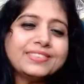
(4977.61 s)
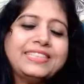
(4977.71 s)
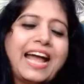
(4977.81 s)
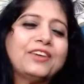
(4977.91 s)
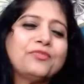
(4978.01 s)

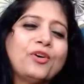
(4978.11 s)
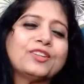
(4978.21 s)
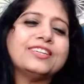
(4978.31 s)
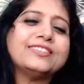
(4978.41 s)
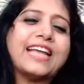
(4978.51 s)
That
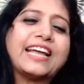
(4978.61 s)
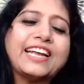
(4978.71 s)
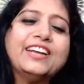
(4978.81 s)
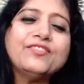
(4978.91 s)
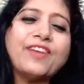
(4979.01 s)
was the
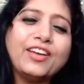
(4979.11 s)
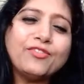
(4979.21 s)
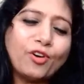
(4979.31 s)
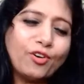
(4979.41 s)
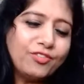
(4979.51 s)
second
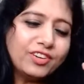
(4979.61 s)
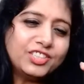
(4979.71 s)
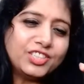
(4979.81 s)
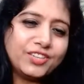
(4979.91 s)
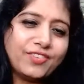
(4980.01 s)
wife of
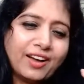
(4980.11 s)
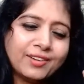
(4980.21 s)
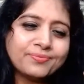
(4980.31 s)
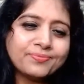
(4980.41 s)
Shiva.